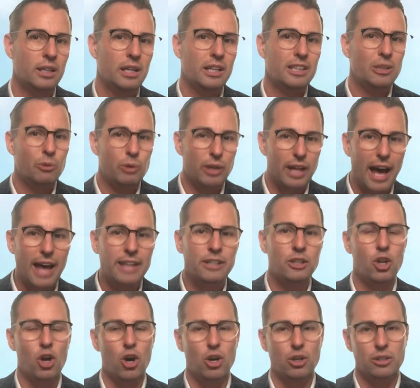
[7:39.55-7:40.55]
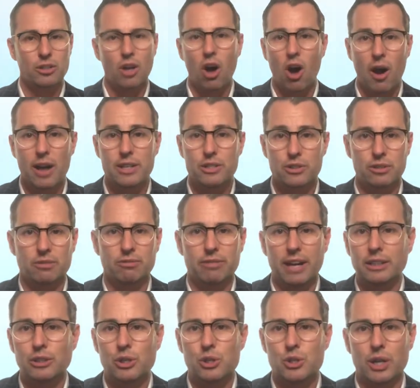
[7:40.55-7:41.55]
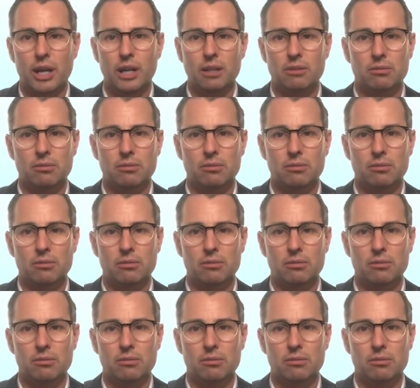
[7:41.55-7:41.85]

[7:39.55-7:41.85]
that will unlock the hydrogen value chain.